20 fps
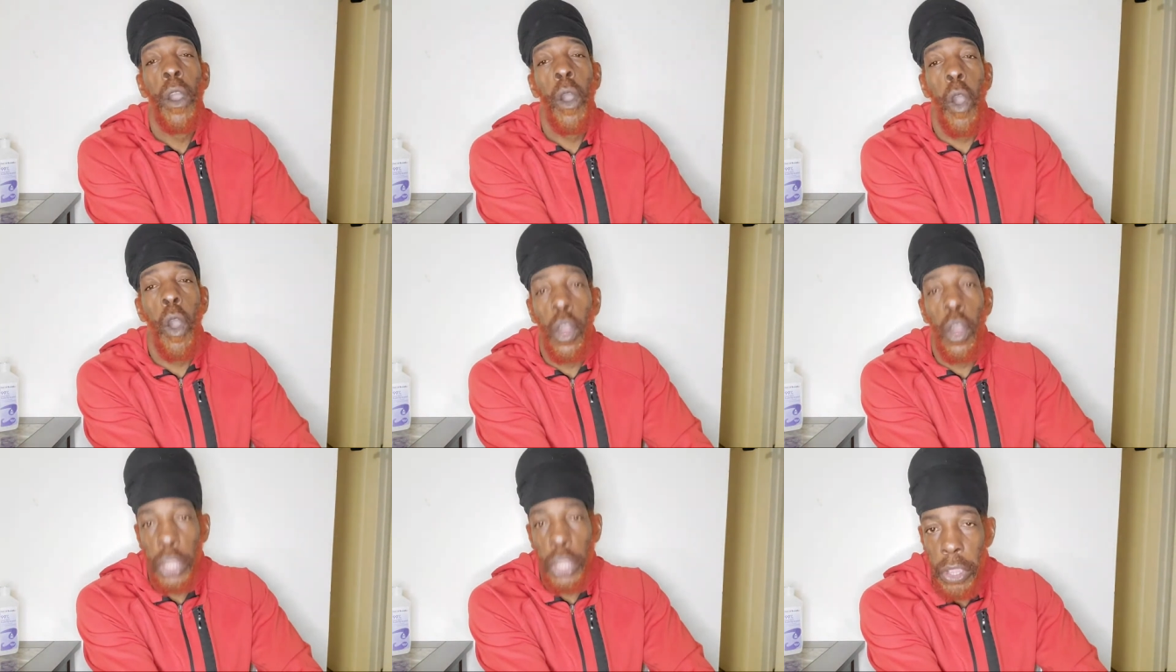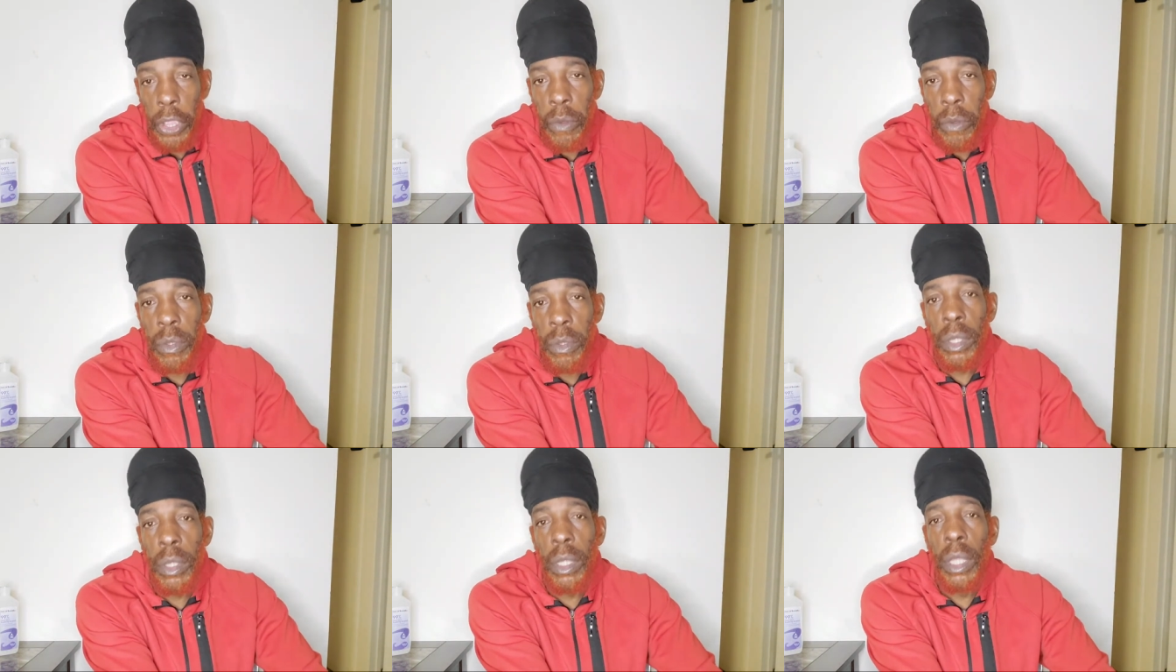on
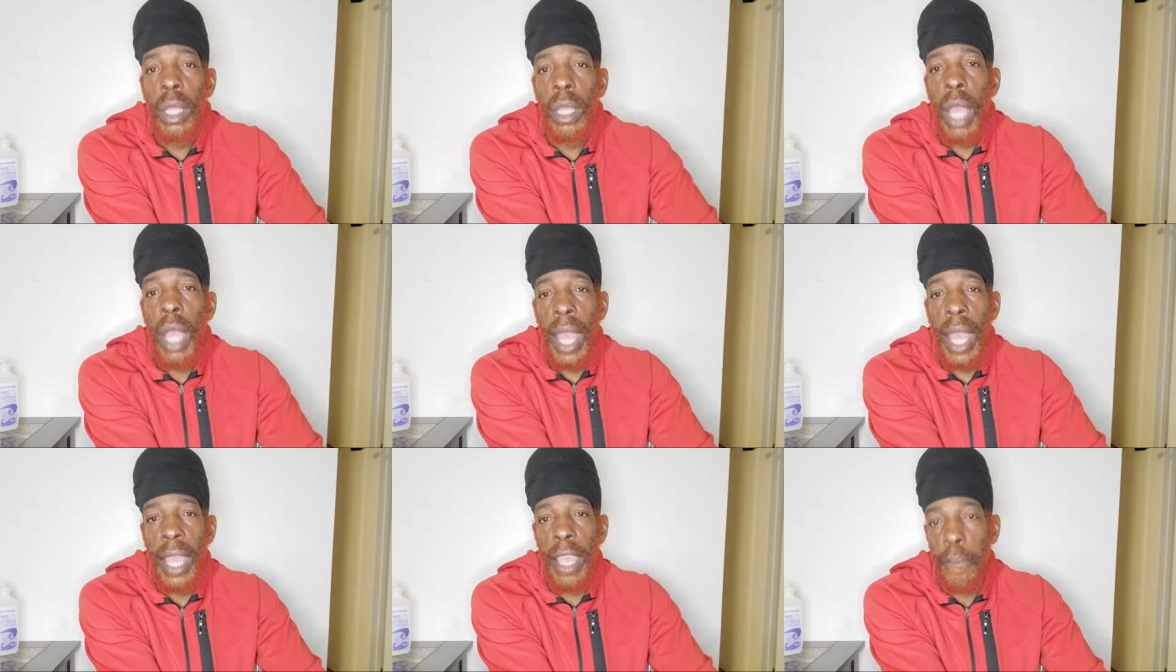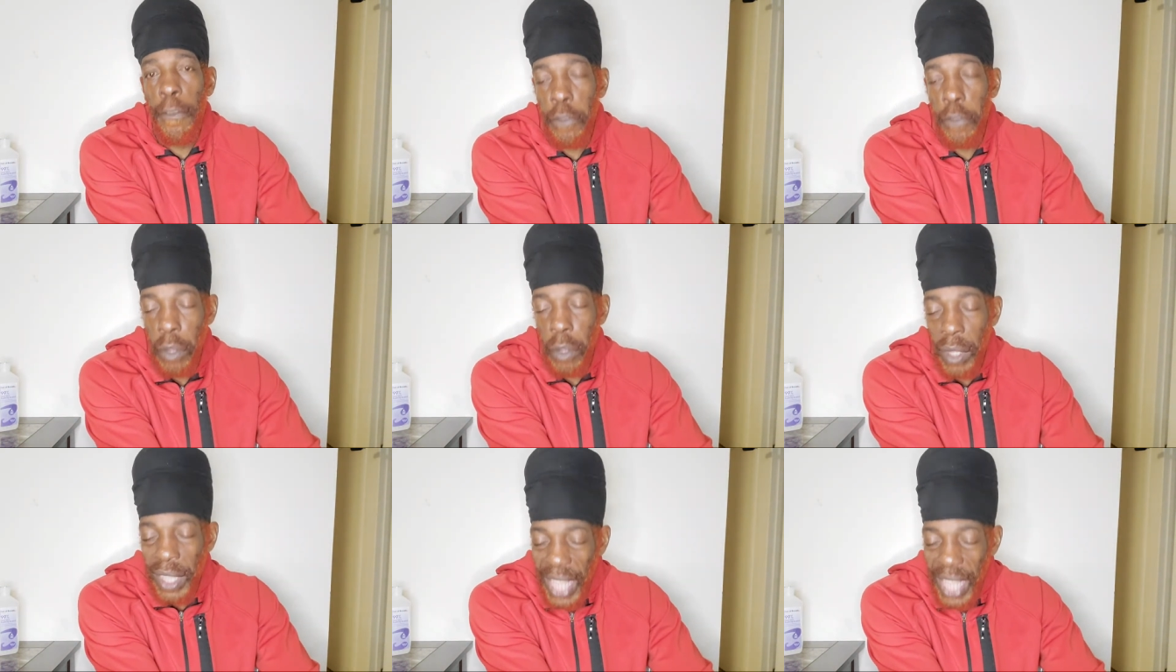earth if
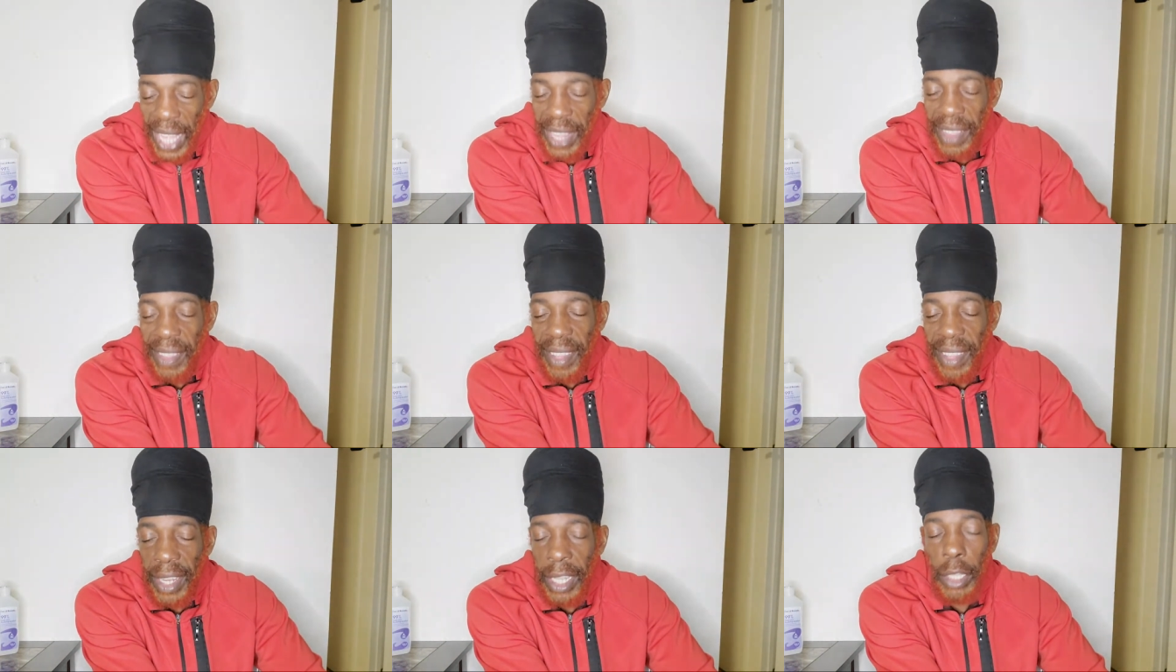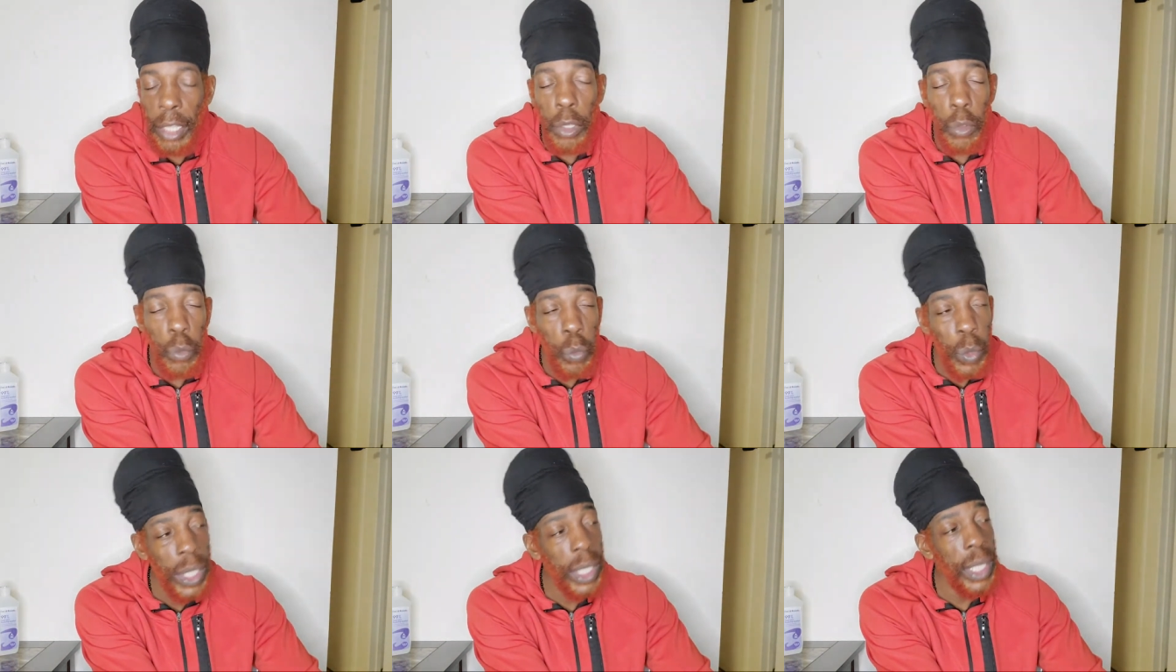you're not
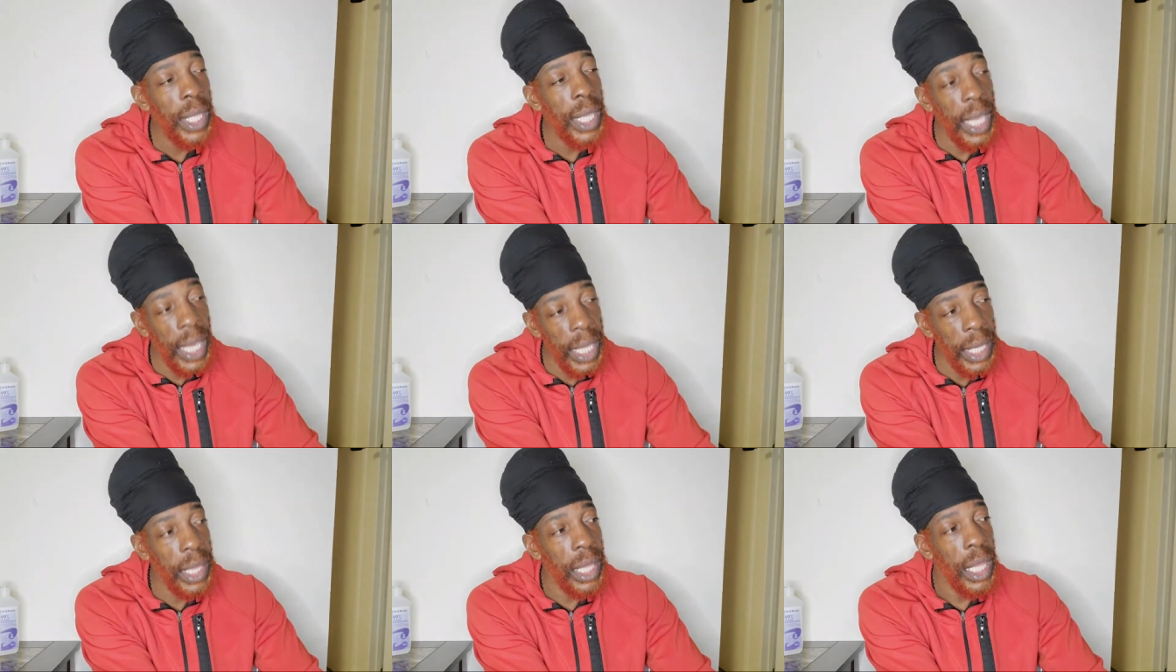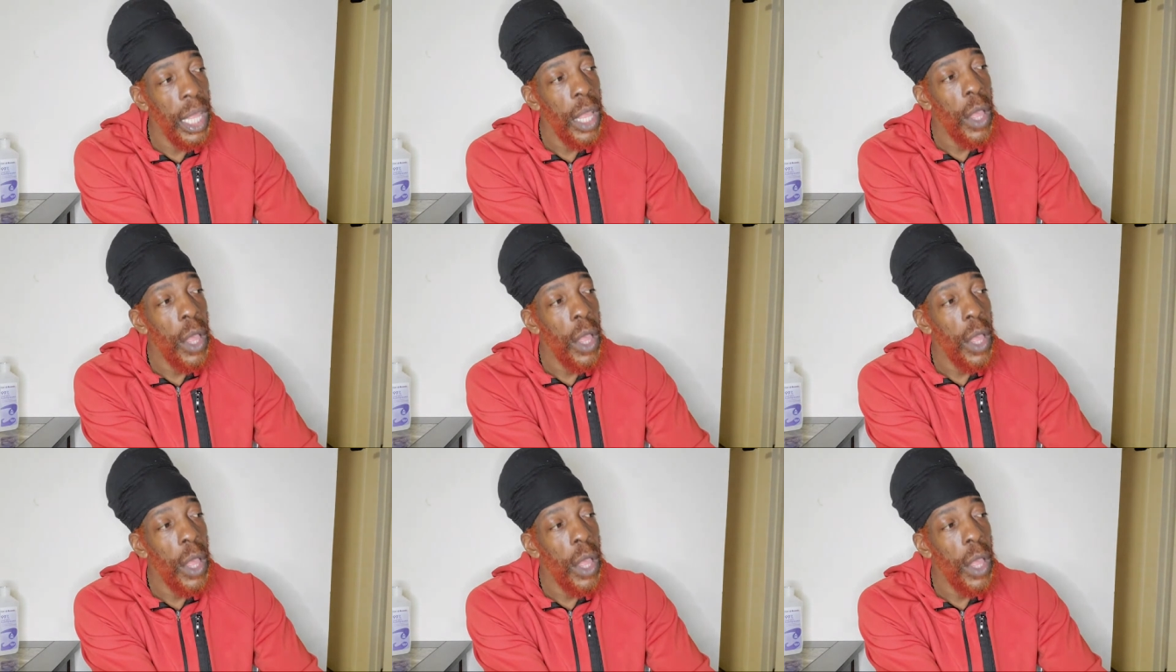dealing with it